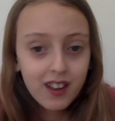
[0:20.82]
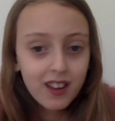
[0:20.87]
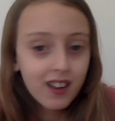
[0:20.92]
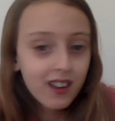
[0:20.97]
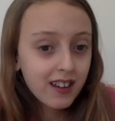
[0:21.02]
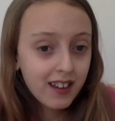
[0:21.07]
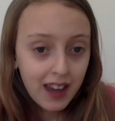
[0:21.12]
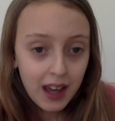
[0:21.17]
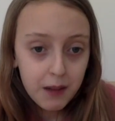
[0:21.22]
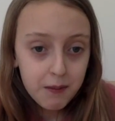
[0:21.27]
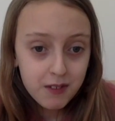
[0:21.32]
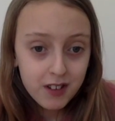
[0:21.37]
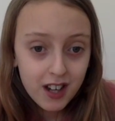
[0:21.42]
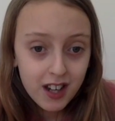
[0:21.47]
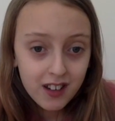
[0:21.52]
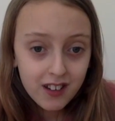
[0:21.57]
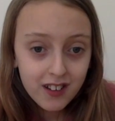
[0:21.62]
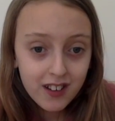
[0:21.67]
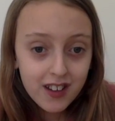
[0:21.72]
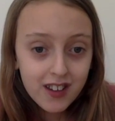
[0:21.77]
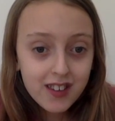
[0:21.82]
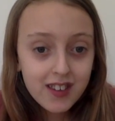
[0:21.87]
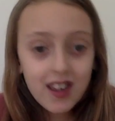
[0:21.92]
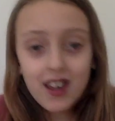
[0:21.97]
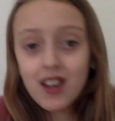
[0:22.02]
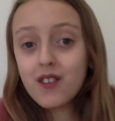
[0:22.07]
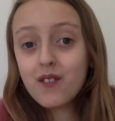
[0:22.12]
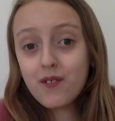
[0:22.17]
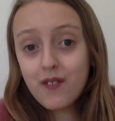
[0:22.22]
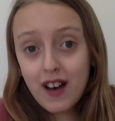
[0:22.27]
Game Changes,
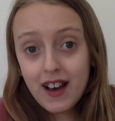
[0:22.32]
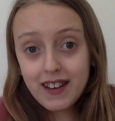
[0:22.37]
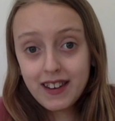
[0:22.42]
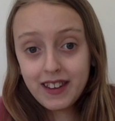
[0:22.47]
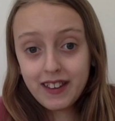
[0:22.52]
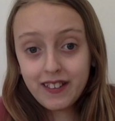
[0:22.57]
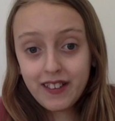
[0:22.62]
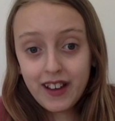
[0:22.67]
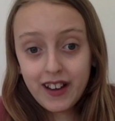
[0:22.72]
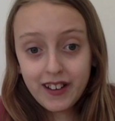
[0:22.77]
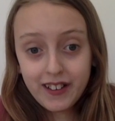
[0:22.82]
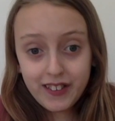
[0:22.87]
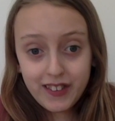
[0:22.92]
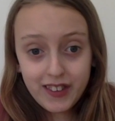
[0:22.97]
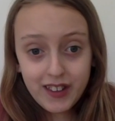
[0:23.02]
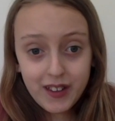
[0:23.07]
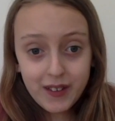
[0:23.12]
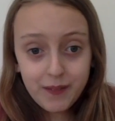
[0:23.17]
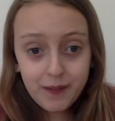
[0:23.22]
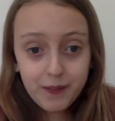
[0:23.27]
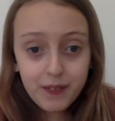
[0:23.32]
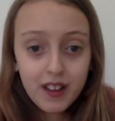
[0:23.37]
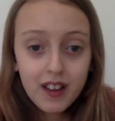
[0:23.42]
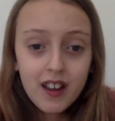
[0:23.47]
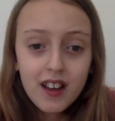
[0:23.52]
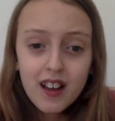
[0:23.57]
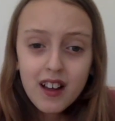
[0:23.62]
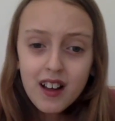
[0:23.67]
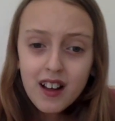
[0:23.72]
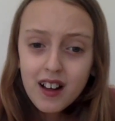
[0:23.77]
and Finding Lanston.
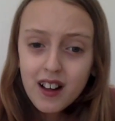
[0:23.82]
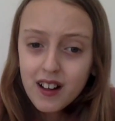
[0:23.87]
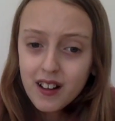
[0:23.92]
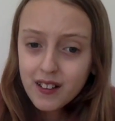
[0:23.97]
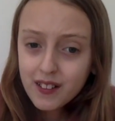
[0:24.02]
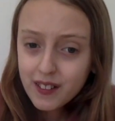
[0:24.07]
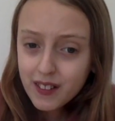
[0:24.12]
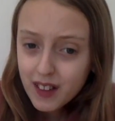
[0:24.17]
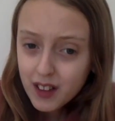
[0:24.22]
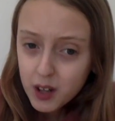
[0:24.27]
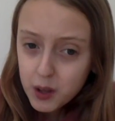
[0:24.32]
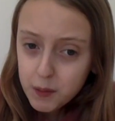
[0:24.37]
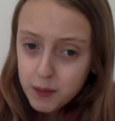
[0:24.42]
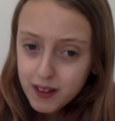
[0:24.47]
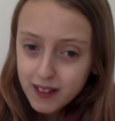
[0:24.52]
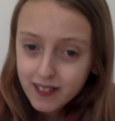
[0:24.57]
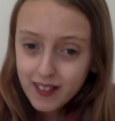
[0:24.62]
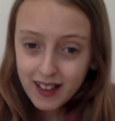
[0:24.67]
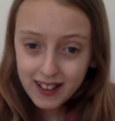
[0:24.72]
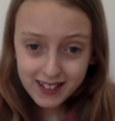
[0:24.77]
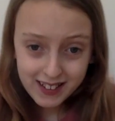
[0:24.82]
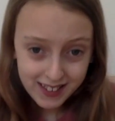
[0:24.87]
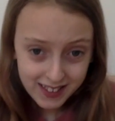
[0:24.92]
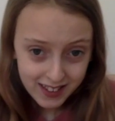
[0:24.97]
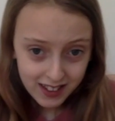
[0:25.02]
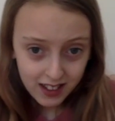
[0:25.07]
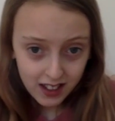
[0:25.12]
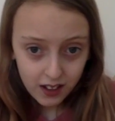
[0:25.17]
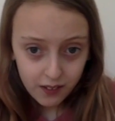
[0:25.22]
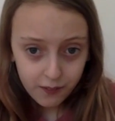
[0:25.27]
A little bit like
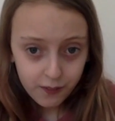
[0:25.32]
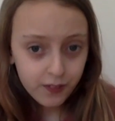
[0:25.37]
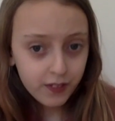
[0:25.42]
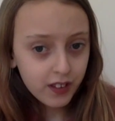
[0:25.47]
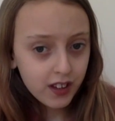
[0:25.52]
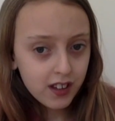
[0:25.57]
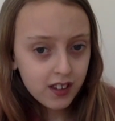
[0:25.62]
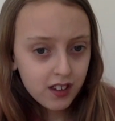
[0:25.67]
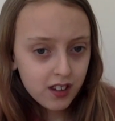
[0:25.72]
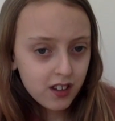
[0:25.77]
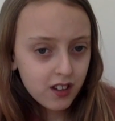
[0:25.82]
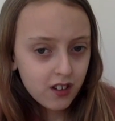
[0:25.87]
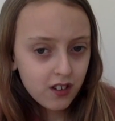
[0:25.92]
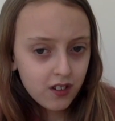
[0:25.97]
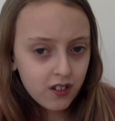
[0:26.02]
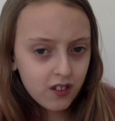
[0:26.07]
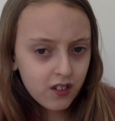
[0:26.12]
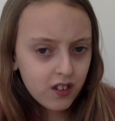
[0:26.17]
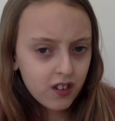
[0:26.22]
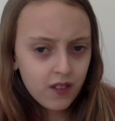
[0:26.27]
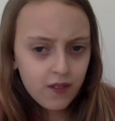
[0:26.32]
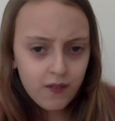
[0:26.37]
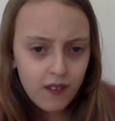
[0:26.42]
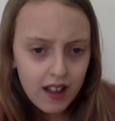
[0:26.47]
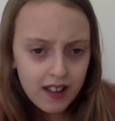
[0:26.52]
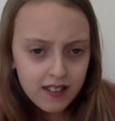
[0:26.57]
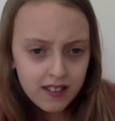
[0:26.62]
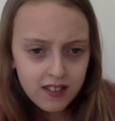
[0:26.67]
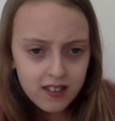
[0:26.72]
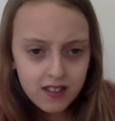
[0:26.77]
Steve, Lesa turns
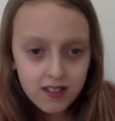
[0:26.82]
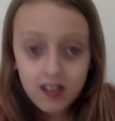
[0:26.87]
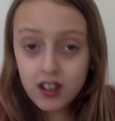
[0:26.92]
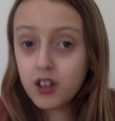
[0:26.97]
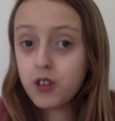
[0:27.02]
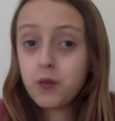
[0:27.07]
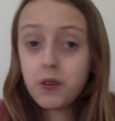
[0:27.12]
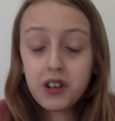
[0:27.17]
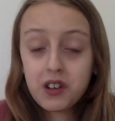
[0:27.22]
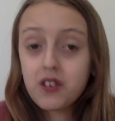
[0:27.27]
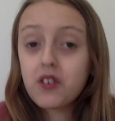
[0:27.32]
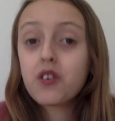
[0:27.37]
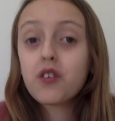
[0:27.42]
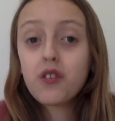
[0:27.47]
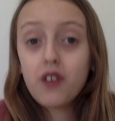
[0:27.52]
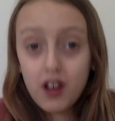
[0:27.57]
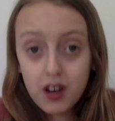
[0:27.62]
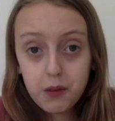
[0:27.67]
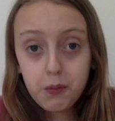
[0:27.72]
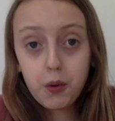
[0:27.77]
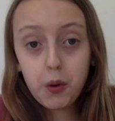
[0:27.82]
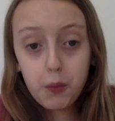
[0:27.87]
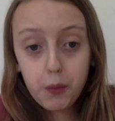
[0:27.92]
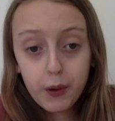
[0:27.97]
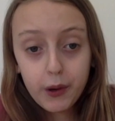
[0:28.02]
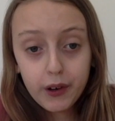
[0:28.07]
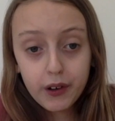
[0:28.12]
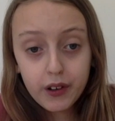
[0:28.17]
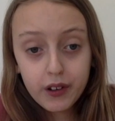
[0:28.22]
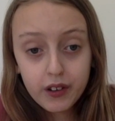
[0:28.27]
events into incredible
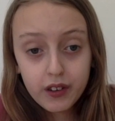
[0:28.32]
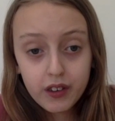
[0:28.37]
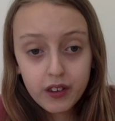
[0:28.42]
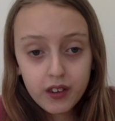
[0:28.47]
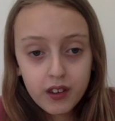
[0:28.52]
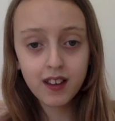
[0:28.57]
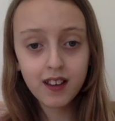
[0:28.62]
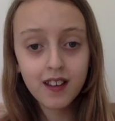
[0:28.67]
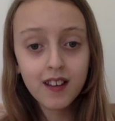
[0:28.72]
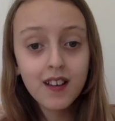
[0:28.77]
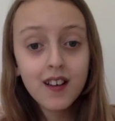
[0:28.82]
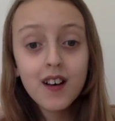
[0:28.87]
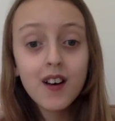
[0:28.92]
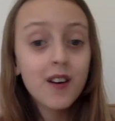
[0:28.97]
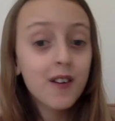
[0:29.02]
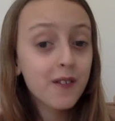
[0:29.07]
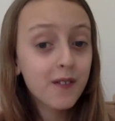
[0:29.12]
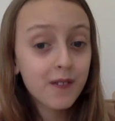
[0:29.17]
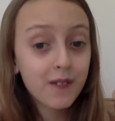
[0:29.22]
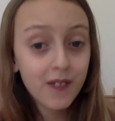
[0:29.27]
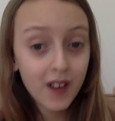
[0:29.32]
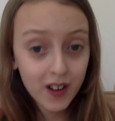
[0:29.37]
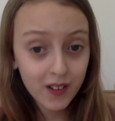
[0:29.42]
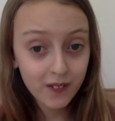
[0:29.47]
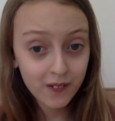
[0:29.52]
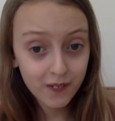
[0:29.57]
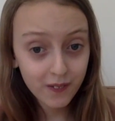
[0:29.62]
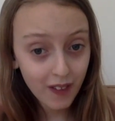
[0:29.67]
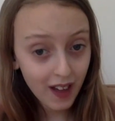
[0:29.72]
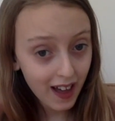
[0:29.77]
books. Fun
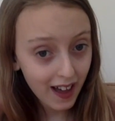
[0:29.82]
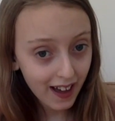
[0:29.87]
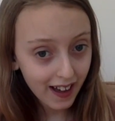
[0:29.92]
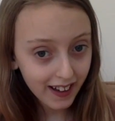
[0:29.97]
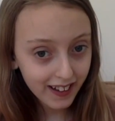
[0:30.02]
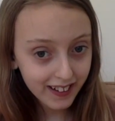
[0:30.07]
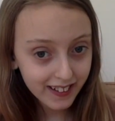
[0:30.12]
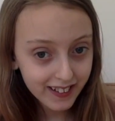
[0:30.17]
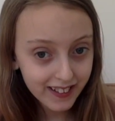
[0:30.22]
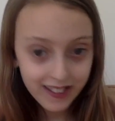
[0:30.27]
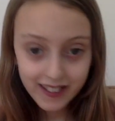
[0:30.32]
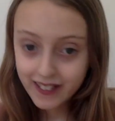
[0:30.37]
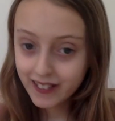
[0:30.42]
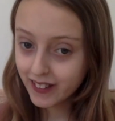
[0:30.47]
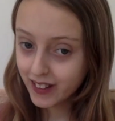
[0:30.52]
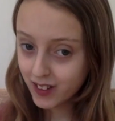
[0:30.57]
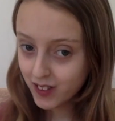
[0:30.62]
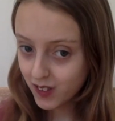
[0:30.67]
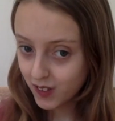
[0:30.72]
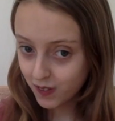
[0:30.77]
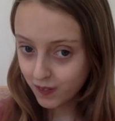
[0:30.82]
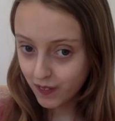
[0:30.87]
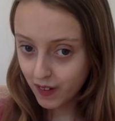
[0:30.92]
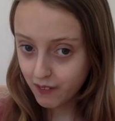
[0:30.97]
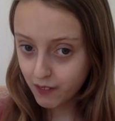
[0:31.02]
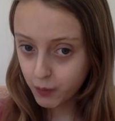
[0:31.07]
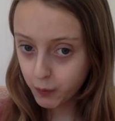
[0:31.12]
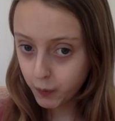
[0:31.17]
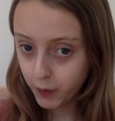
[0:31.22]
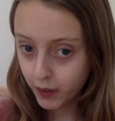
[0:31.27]
fact, Lesa's
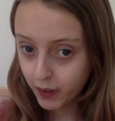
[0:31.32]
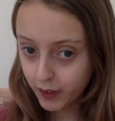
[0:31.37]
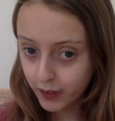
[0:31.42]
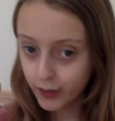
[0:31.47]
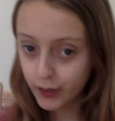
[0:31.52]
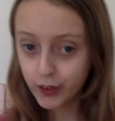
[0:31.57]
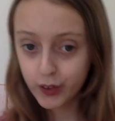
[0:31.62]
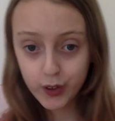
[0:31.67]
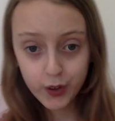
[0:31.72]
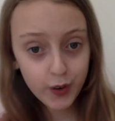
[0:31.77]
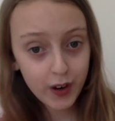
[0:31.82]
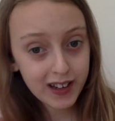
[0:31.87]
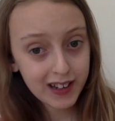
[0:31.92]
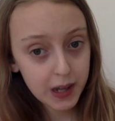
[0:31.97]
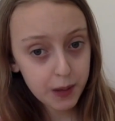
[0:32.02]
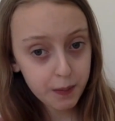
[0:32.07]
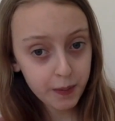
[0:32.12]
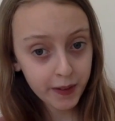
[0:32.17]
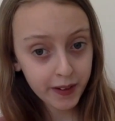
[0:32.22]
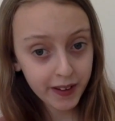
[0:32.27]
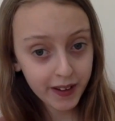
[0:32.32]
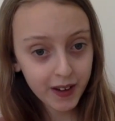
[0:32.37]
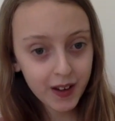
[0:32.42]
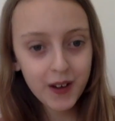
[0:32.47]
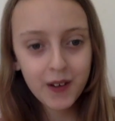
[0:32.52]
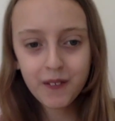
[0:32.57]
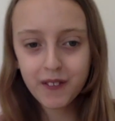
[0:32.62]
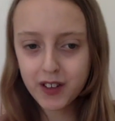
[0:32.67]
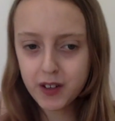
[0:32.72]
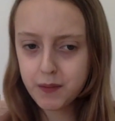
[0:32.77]
favorite word is serendipity,
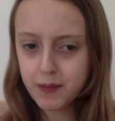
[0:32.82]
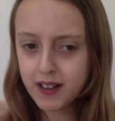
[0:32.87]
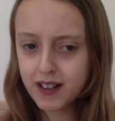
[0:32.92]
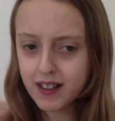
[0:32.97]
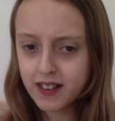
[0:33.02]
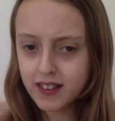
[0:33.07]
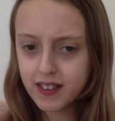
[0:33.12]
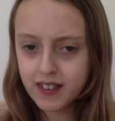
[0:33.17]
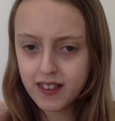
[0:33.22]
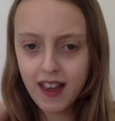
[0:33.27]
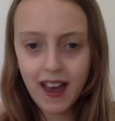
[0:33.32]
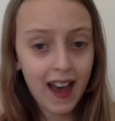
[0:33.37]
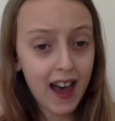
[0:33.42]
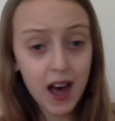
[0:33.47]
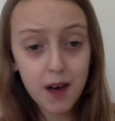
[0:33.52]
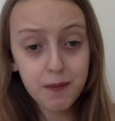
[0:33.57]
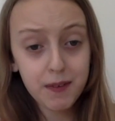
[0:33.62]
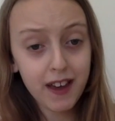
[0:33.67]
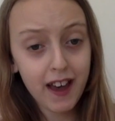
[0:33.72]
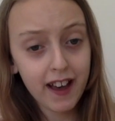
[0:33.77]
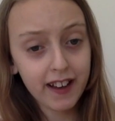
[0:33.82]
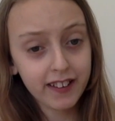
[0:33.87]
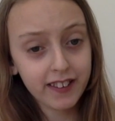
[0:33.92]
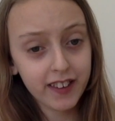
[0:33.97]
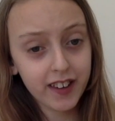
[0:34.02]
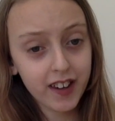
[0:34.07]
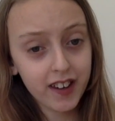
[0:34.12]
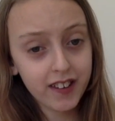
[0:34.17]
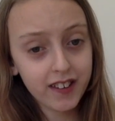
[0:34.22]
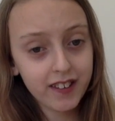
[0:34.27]
which means happy
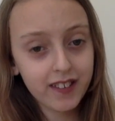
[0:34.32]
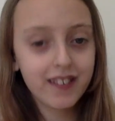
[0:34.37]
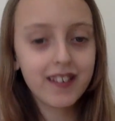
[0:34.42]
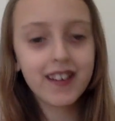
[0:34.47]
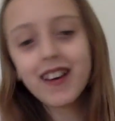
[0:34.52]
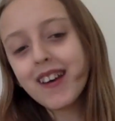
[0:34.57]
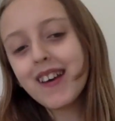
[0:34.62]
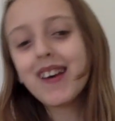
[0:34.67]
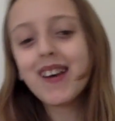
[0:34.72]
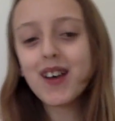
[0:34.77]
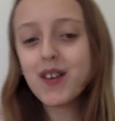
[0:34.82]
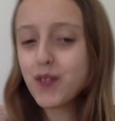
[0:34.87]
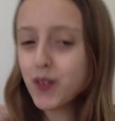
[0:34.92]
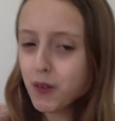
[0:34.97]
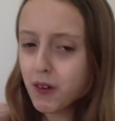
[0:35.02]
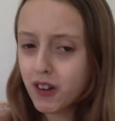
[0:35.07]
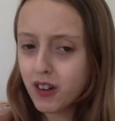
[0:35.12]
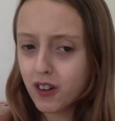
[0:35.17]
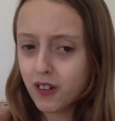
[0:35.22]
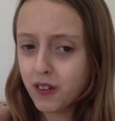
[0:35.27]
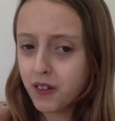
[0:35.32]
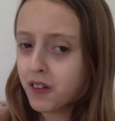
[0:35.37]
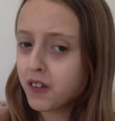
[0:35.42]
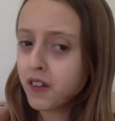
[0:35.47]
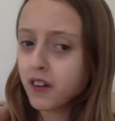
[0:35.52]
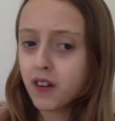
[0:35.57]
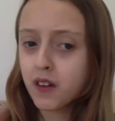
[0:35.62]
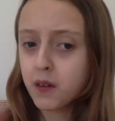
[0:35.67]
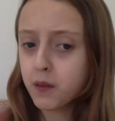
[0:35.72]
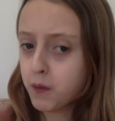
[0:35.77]
accident. If you want to learn
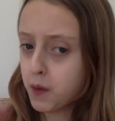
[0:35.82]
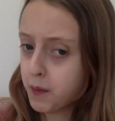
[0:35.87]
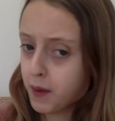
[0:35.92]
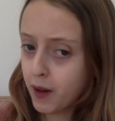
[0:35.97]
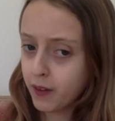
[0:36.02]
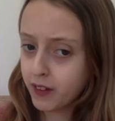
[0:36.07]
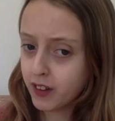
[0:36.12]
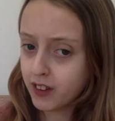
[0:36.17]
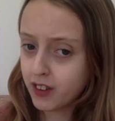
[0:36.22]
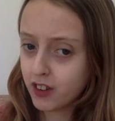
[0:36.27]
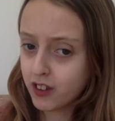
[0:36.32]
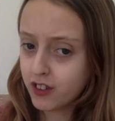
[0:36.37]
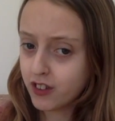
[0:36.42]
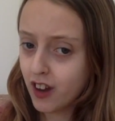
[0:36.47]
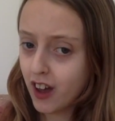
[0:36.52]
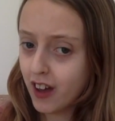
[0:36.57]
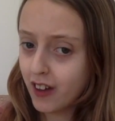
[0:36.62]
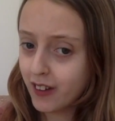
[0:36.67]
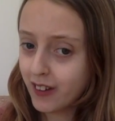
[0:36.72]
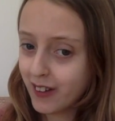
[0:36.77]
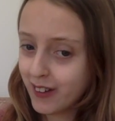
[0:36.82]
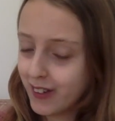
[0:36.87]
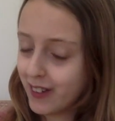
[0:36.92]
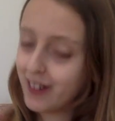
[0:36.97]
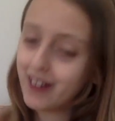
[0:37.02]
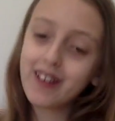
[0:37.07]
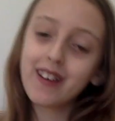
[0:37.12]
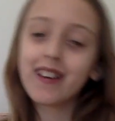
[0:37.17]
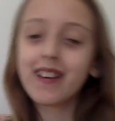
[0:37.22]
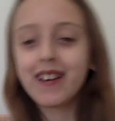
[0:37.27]
about Lesa's childhood,
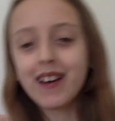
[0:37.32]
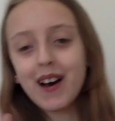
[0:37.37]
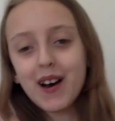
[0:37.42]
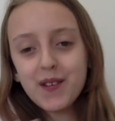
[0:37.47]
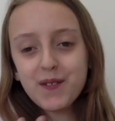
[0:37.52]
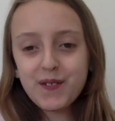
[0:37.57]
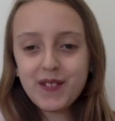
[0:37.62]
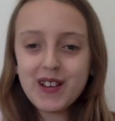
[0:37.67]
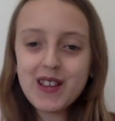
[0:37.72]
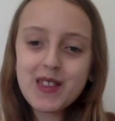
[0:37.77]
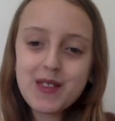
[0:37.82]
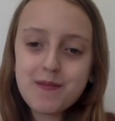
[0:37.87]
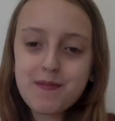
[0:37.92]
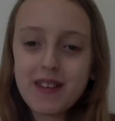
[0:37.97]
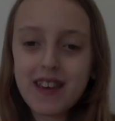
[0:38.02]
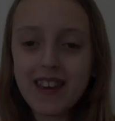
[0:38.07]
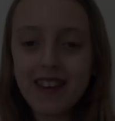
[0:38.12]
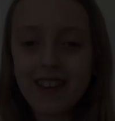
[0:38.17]
come with me.